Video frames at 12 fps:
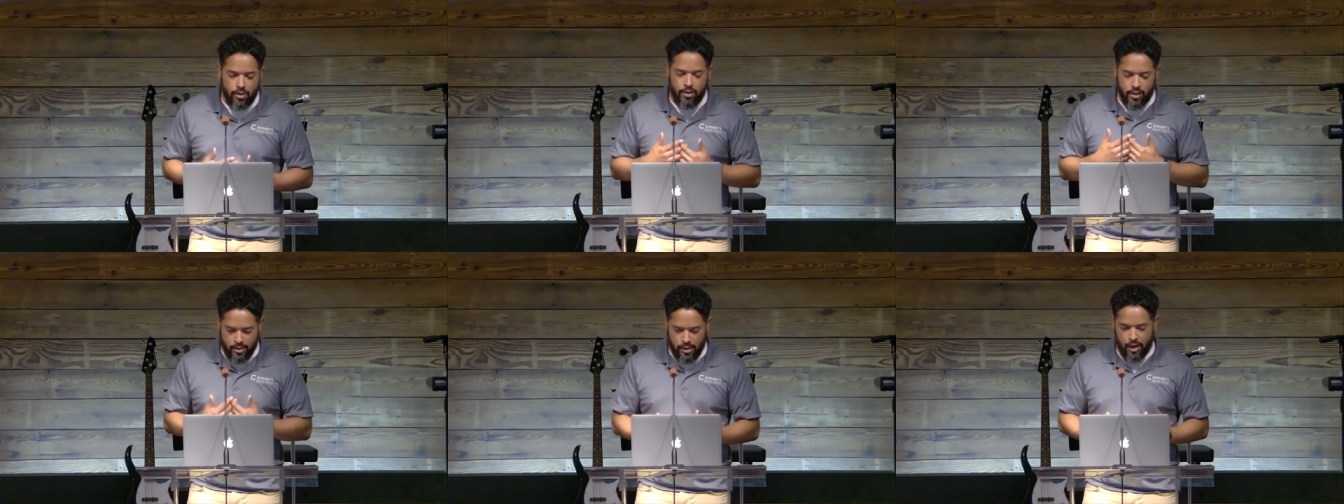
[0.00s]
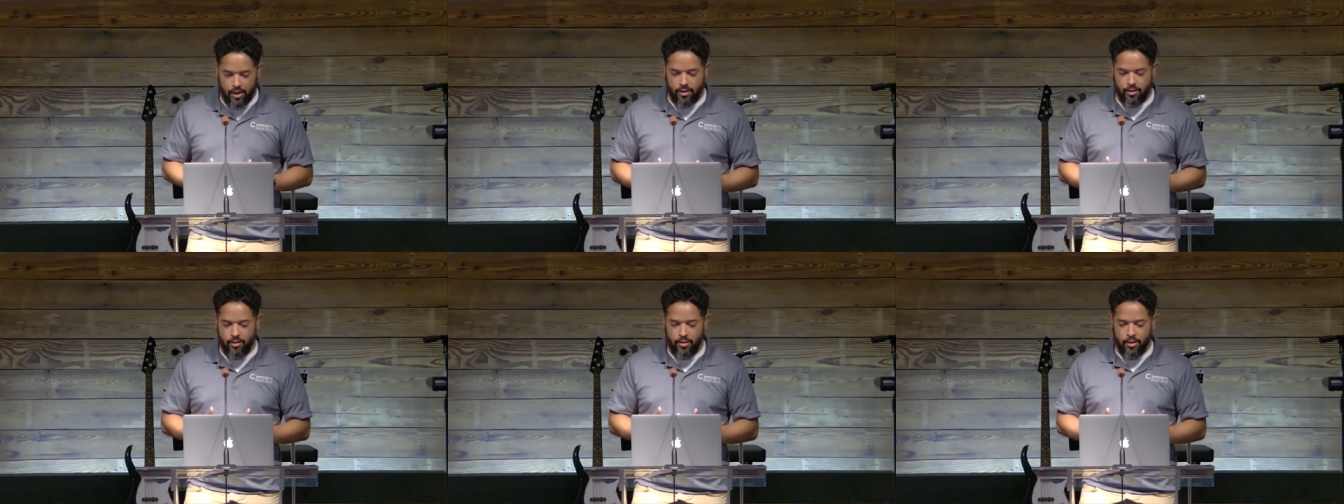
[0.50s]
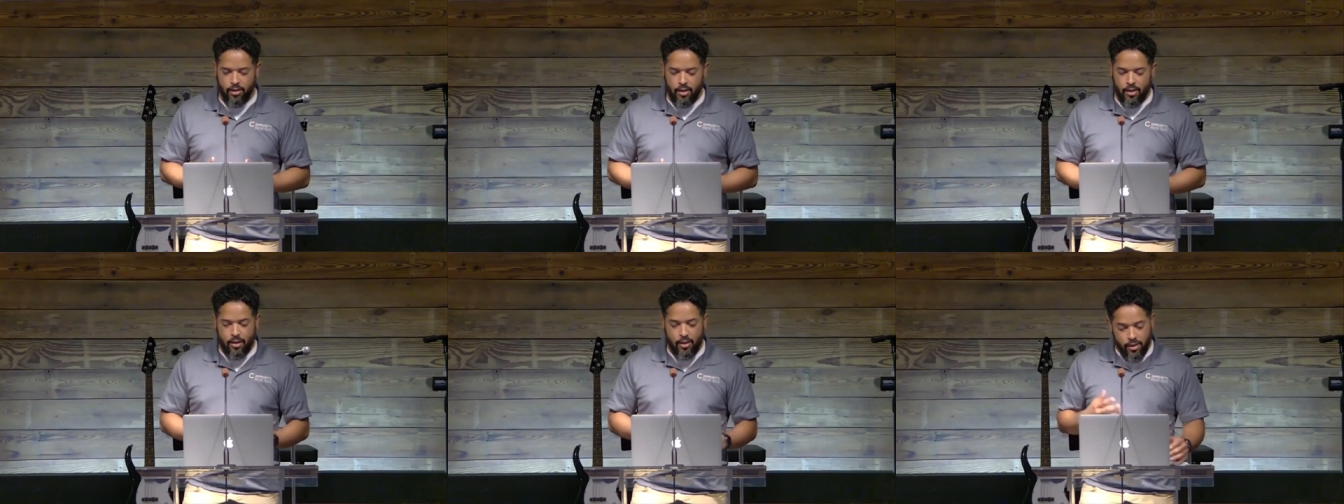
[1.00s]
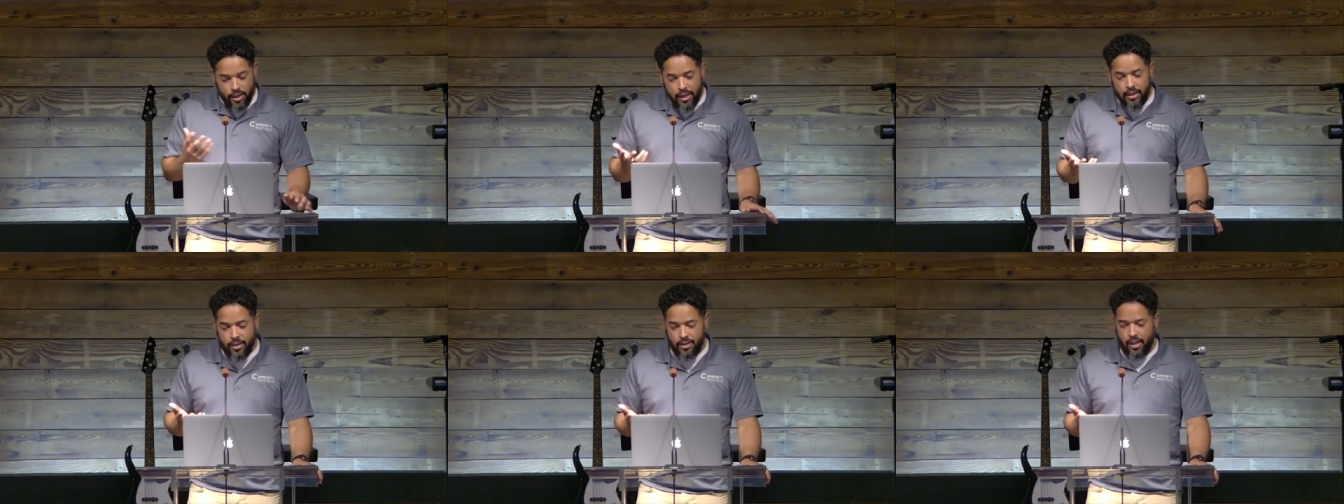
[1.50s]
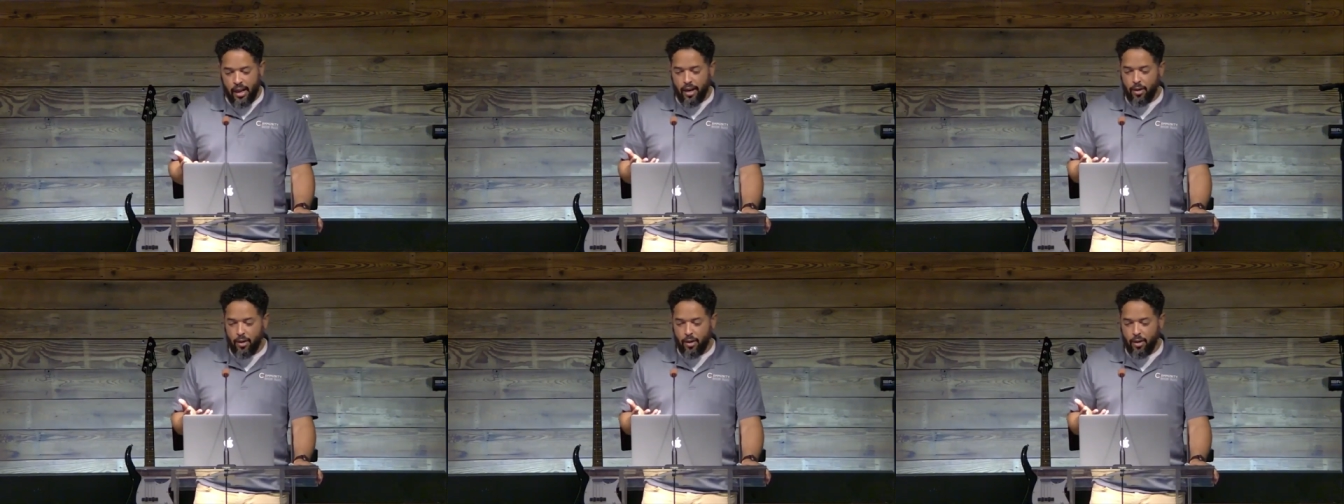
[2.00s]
desire. Then desire,